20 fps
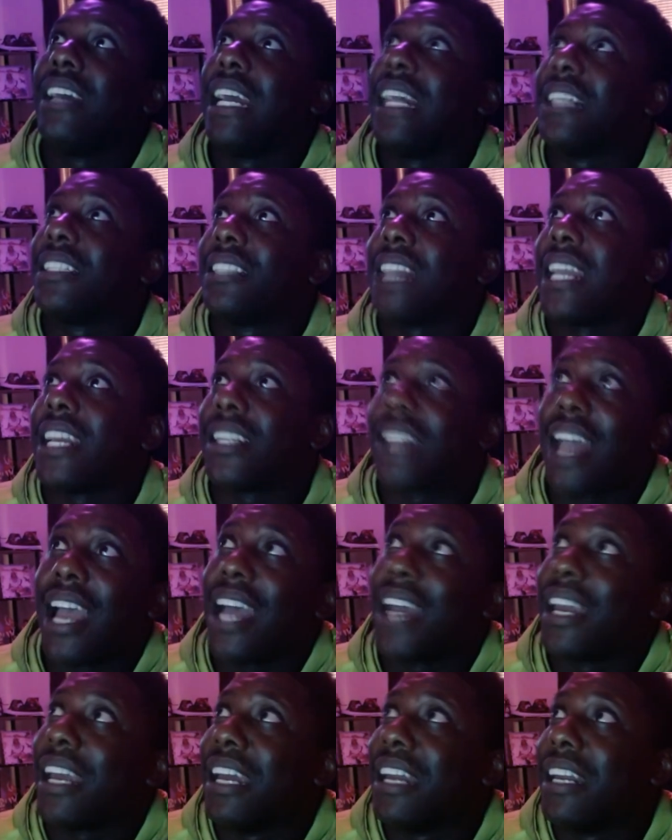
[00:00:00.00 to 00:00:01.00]
take
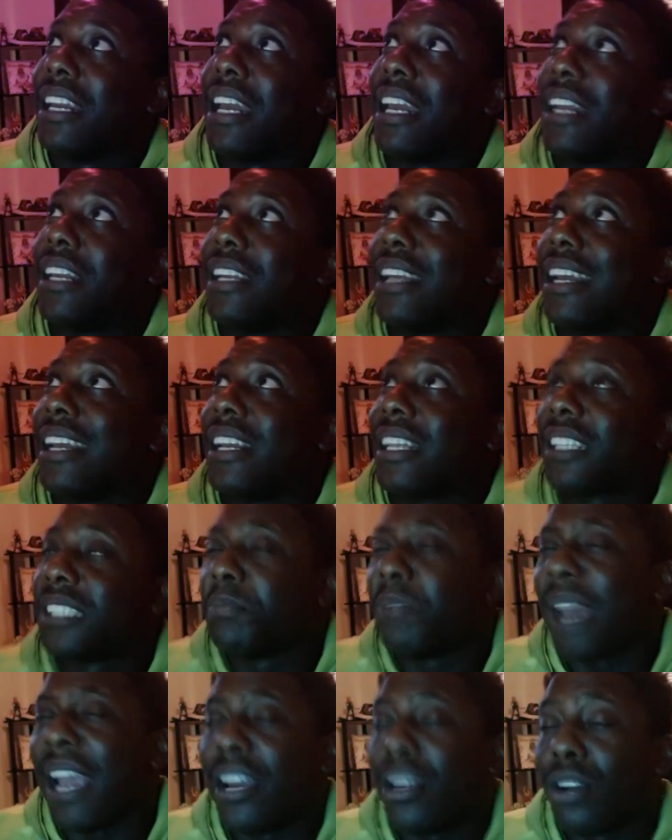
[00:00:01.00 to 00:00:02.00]
that and
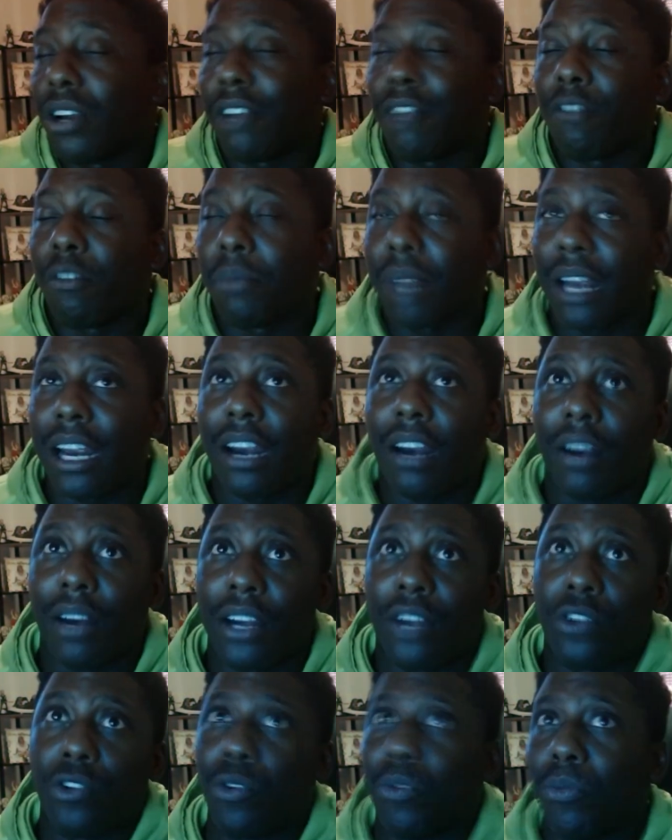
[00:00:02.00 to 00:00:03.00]
expand on it from there and
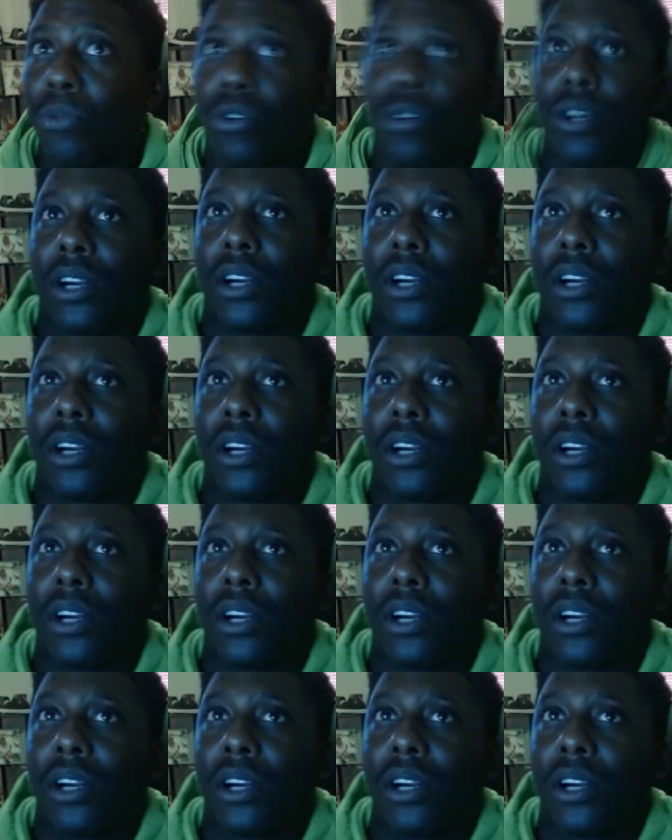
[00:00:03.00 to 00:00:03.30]
do more,